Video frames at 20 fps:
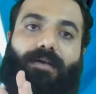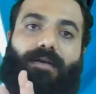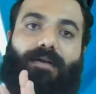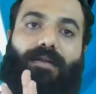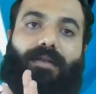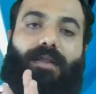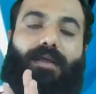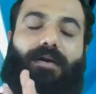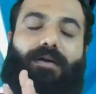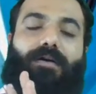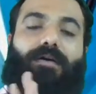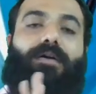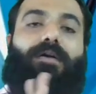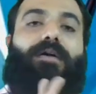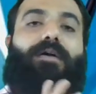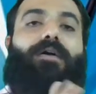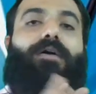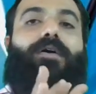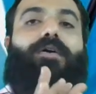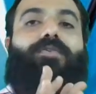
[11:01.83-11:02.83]
so this
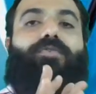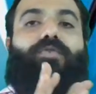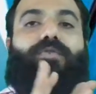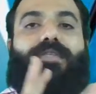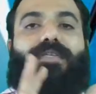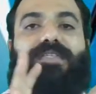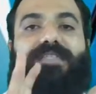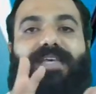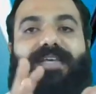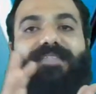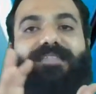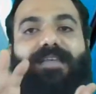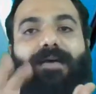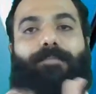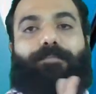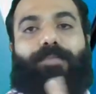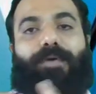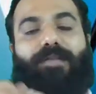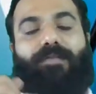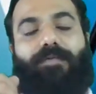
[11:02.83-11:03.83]
example we will
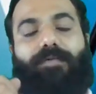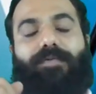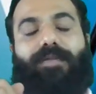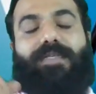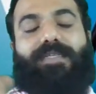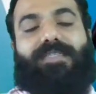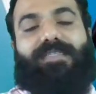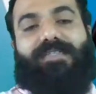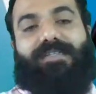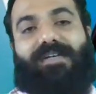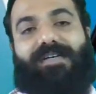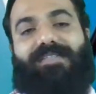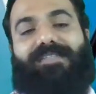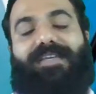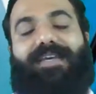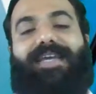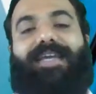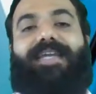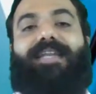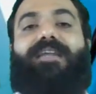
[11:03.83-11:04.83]
discuss in
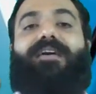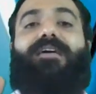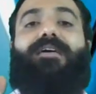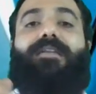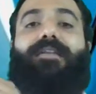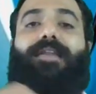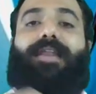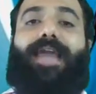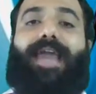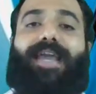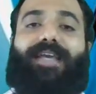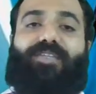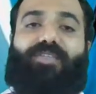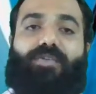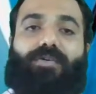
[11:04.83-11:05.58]
next session.